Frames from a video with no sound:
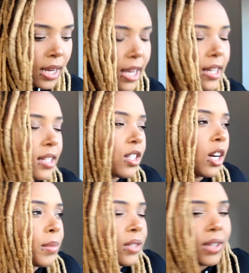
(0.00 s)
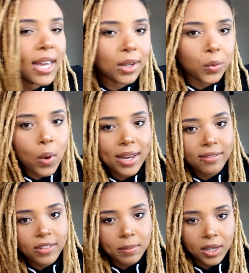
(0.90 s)
In terms of like white
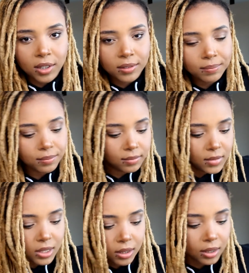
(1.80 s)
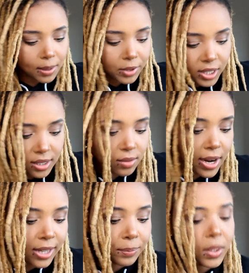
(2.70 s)
female celebrities,
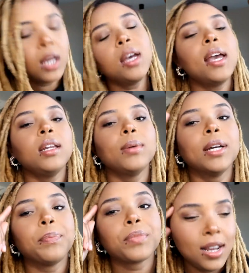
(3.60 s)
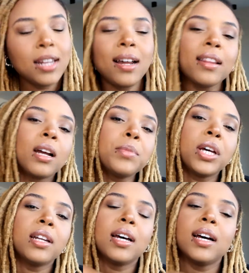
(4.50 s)
right? Anyway, Now that I'm
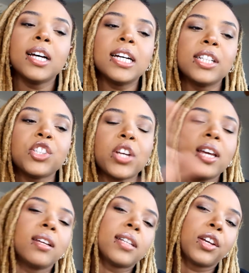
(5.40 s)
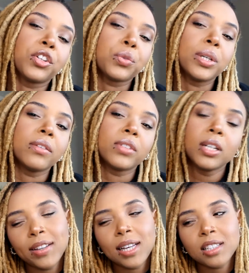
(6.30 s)
done shading Taylor Swift,
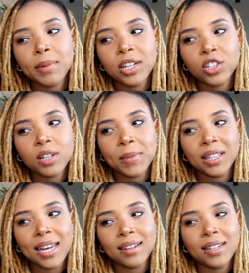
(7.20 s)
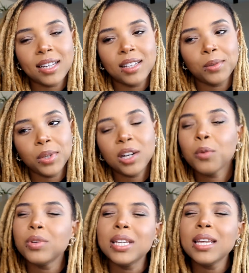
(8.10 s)
I feel like somebody should have been like, Nikki, we
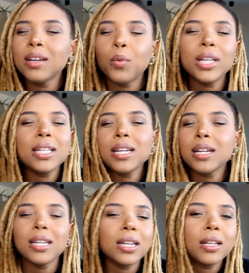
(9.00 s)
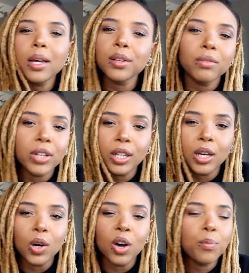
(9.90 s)
didn't need another
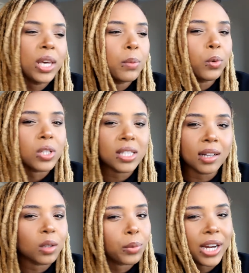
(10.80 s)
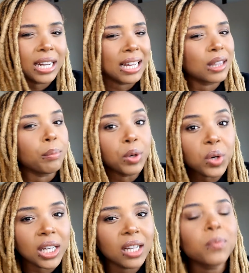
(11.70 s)
video of people celebrating the
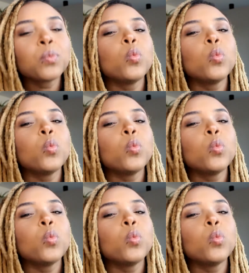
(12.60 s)
booty.